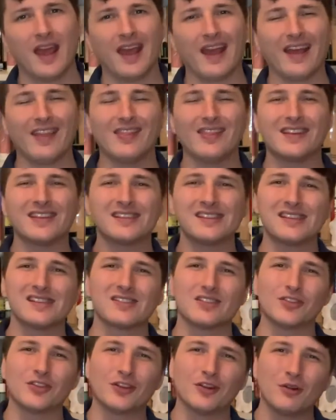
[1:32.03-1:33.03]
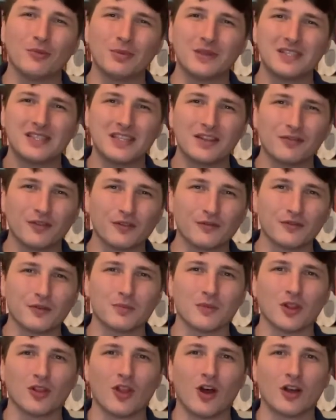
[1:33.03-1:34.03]
And this is a little bit different
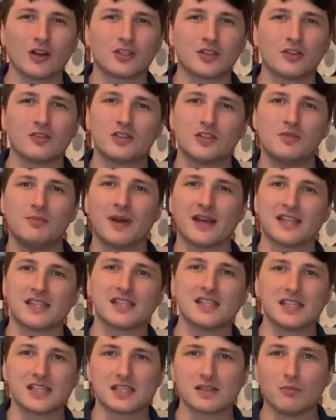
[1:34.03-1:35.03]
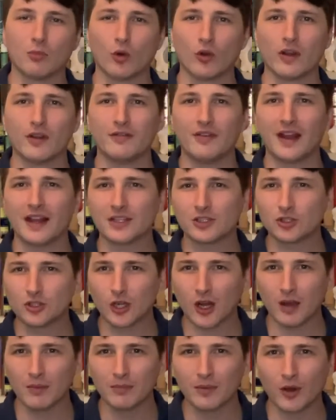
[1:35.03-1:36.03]
from the long tones you might see as a more advanced
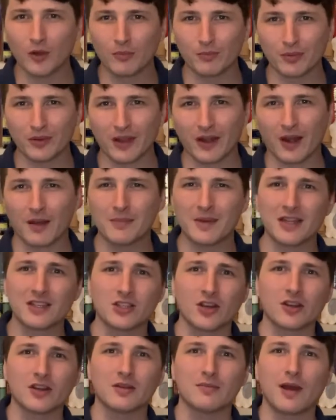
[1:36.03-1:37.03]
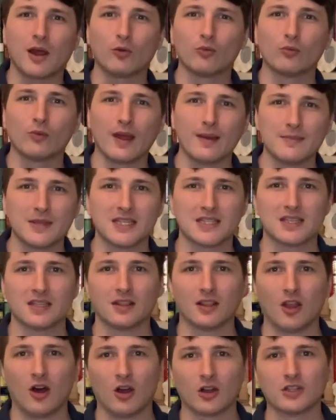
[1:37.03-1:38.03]
trombone player. I'm not talking about
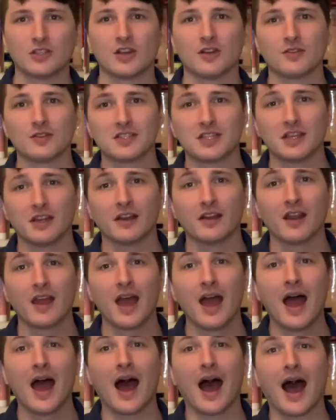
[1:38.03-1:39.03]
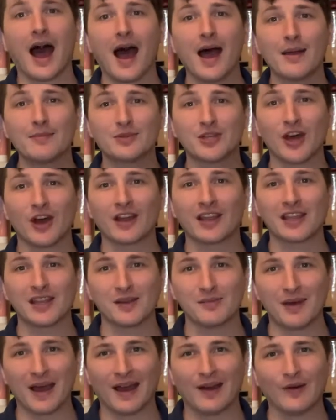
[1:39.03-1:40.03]
Remington long tones here. I'm talking
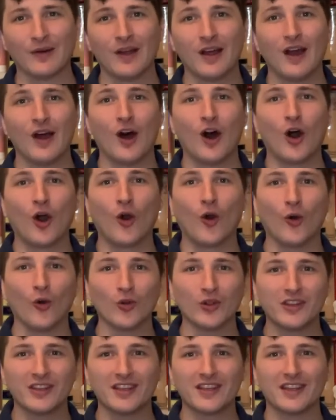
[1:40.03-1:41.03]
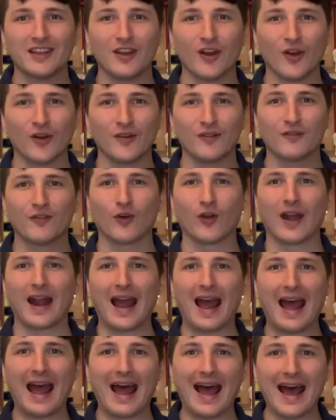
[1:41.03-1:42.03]
about holding a note for
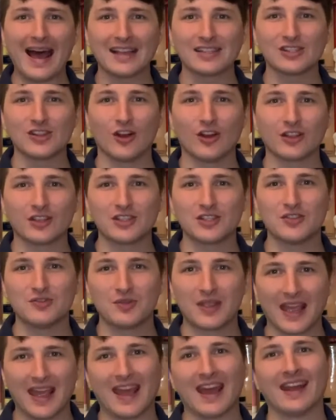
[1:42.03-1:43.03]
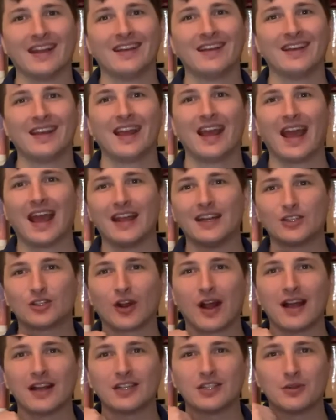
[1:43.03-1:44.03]
as long as you can and
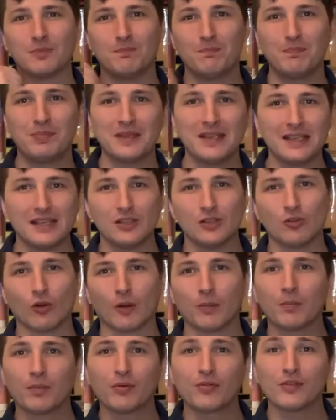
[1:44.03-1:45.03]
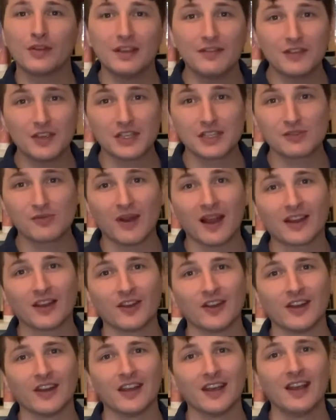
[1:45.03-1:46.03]
trying to beat your previous
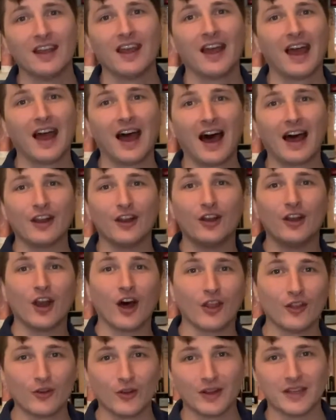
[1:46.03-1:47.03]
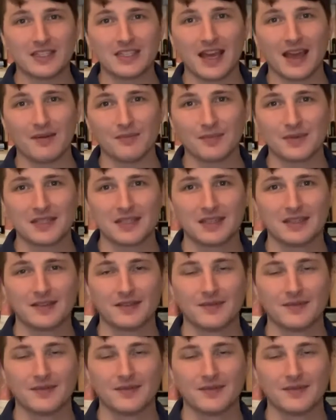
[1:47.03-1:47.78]
record on another attempt.